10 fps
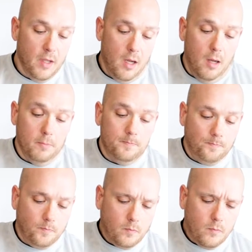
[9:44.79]

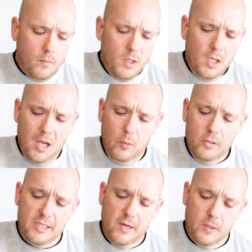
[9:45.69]
I
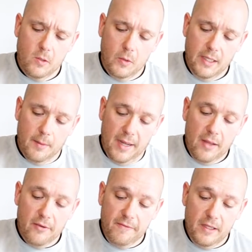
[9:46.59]
will say real quick
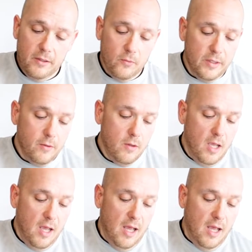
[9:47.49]
about the feeling reel.